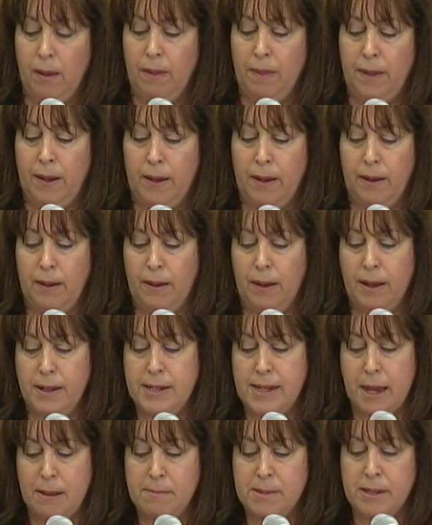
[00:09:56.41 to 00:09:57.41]
The
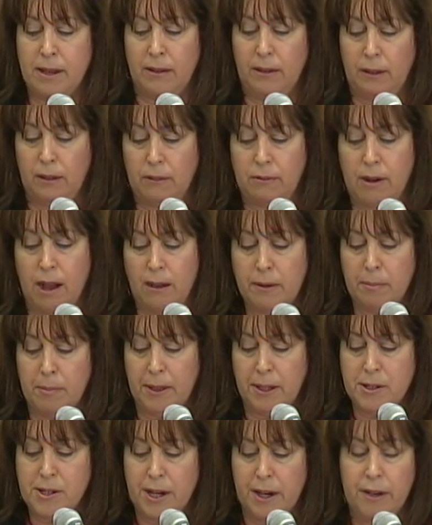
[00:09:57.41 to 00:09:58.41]
attempts on Little Rock
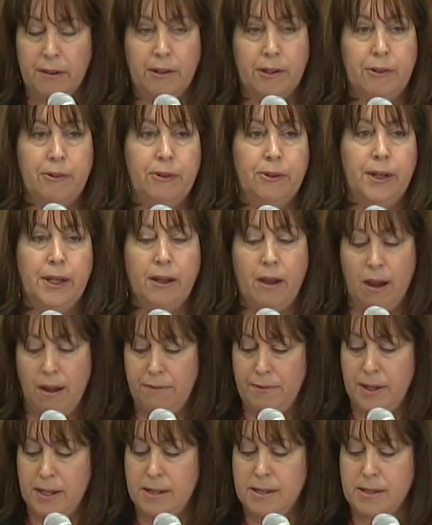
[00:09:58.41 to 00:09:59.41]
Military Recruiting
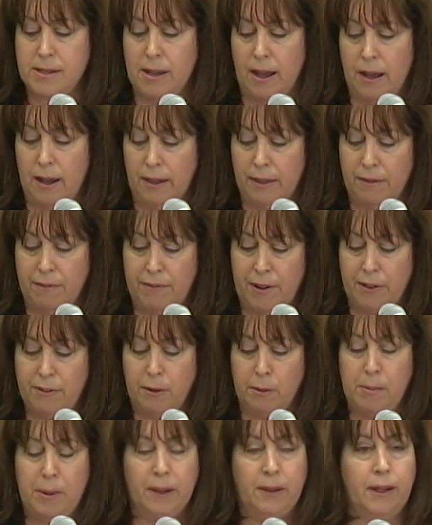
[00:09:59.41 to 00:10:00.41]
Office, the
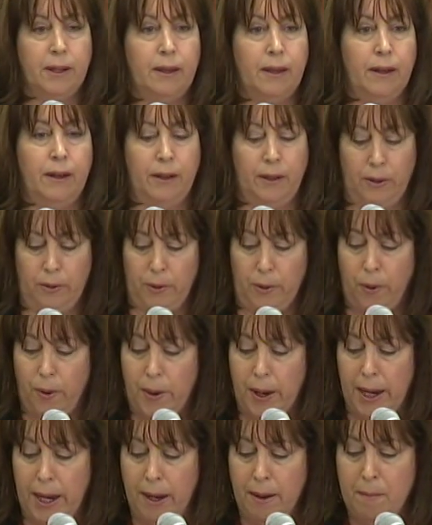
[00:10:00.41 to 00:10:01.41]
federal building in
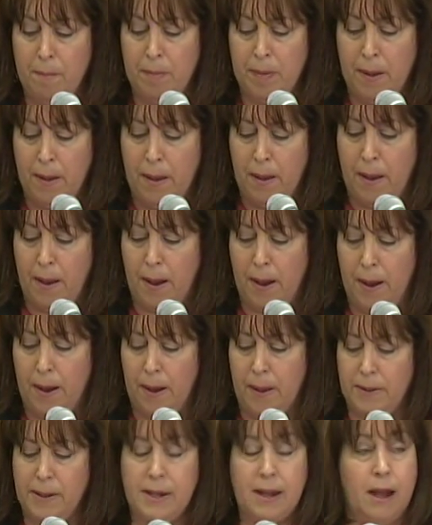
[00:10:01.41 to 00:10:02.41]
Illinois,
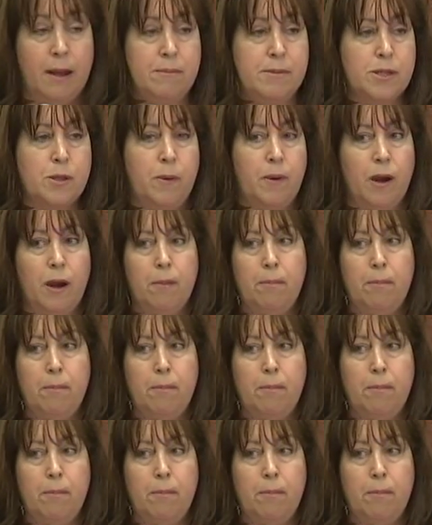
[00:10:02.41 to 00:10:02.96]
the Times Square